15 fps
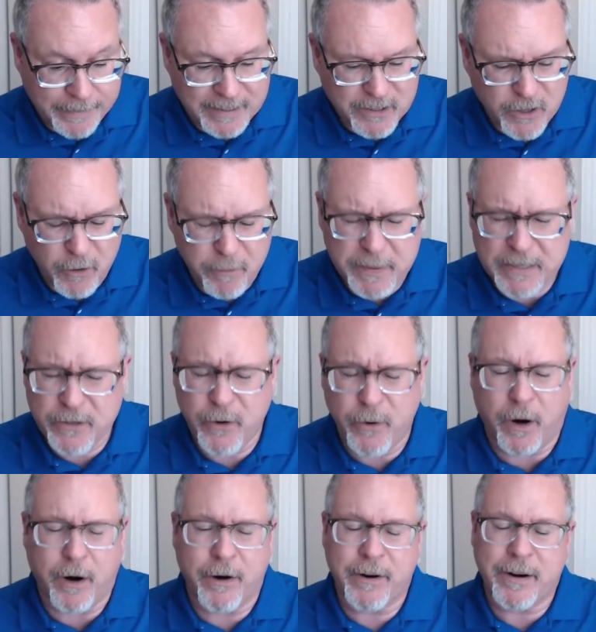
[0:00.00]
Like, don't be too
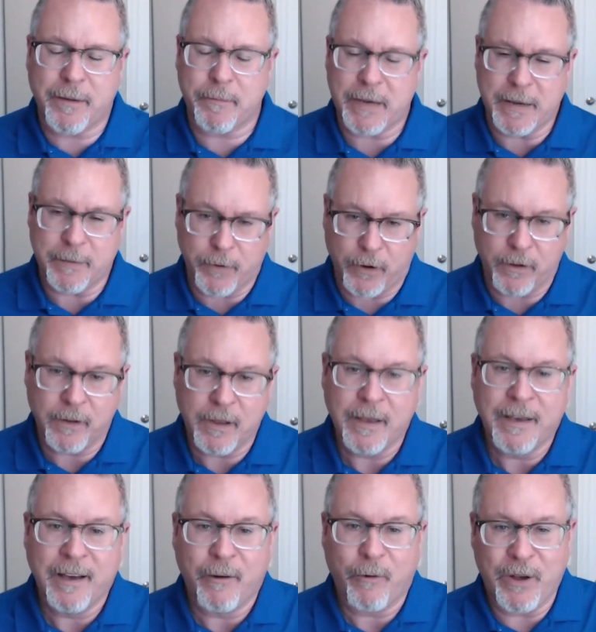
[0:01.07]
hard on people
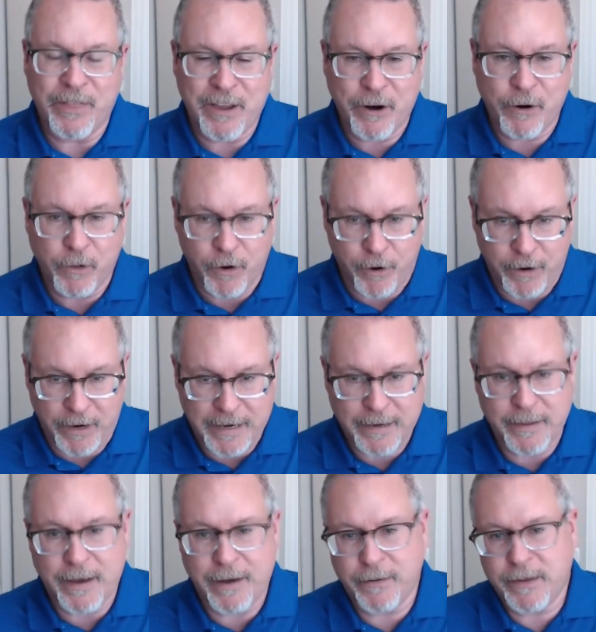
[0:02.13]
when they're learning.
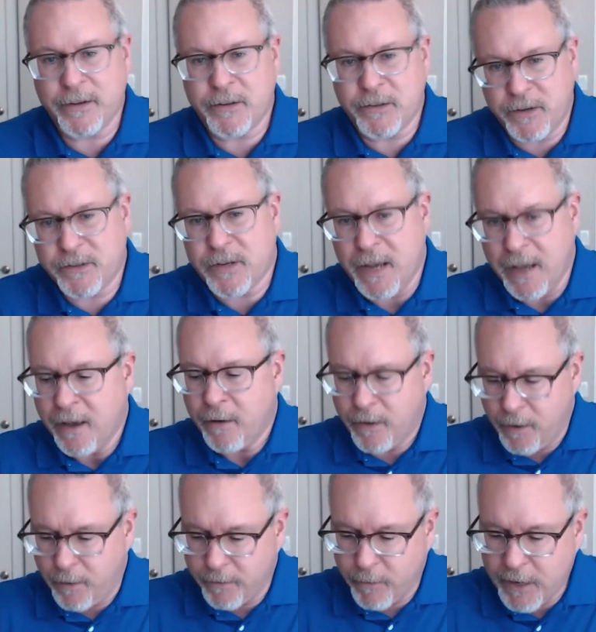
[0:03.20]
And there's,
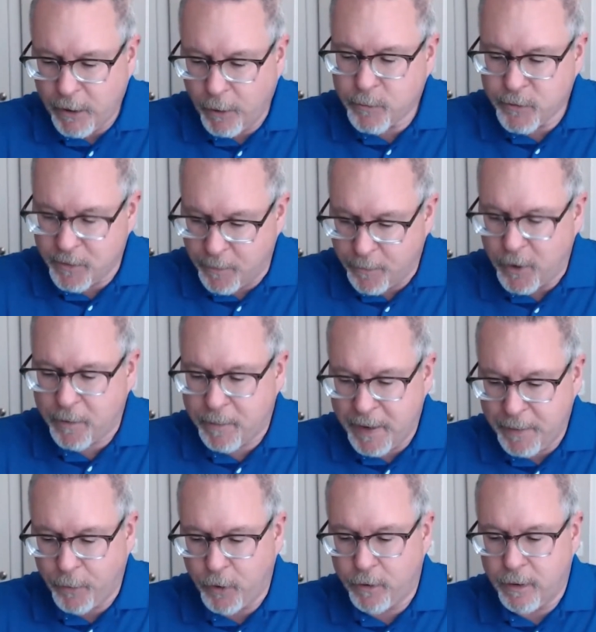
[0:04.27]
we hoped with the book
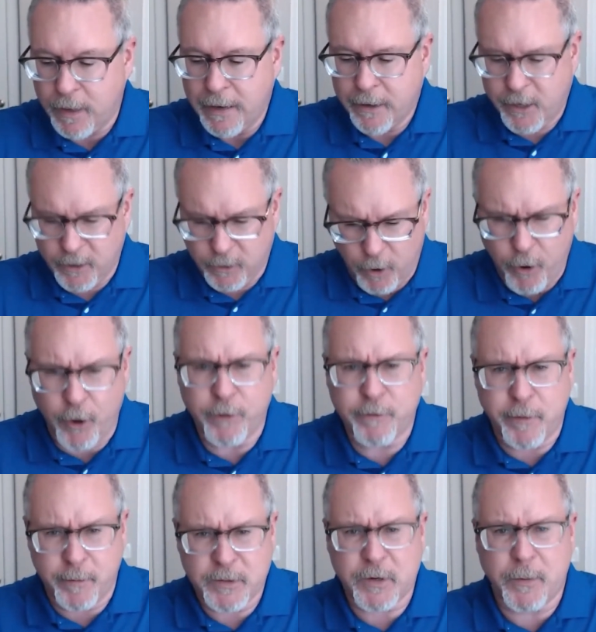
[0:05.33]
people could learn
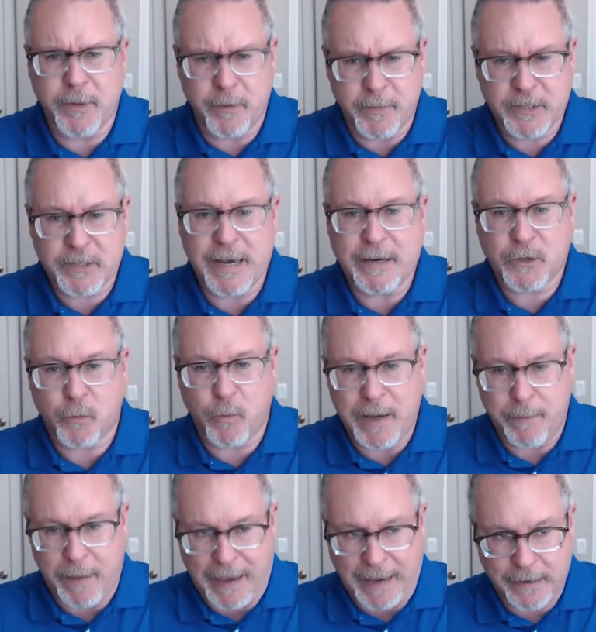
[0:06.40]
from some of the mistakes we
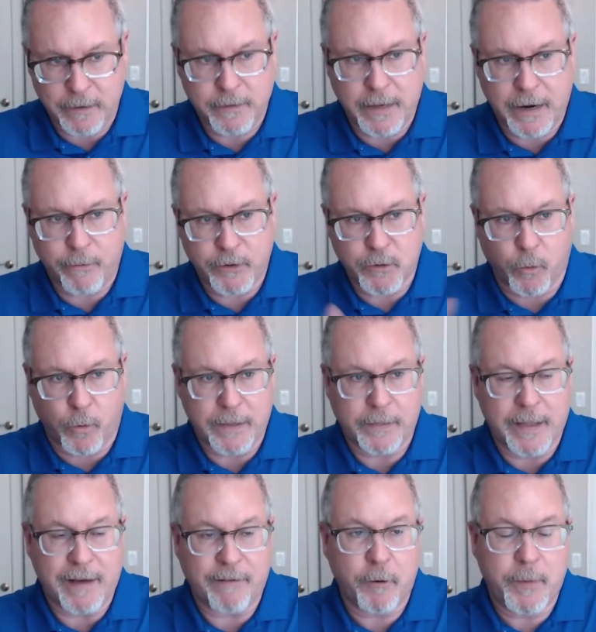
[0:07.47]
made. That was one
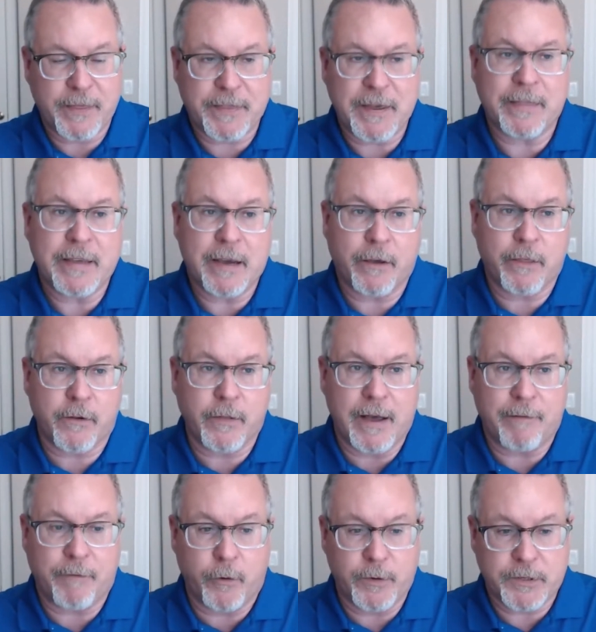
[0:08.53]
level. But then the other
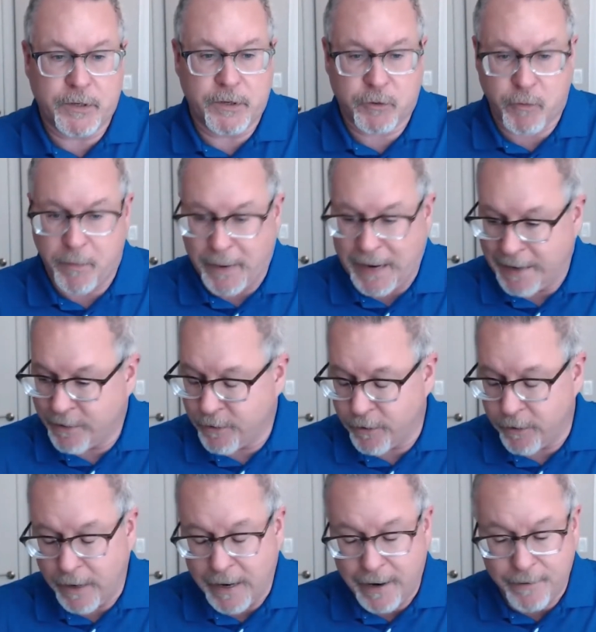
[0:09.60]
level was this reminder
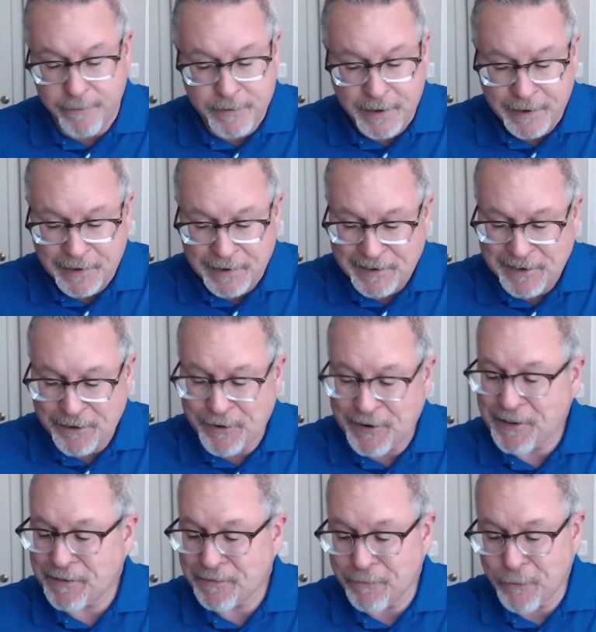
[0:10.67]
of,
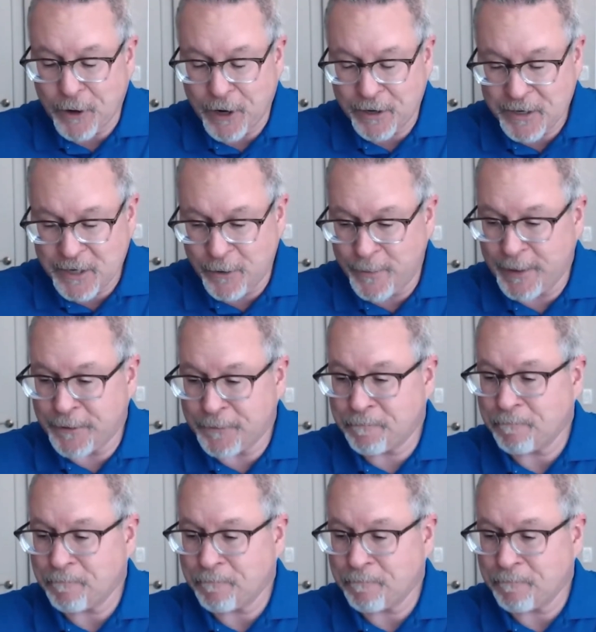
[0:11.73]
what, we're all human.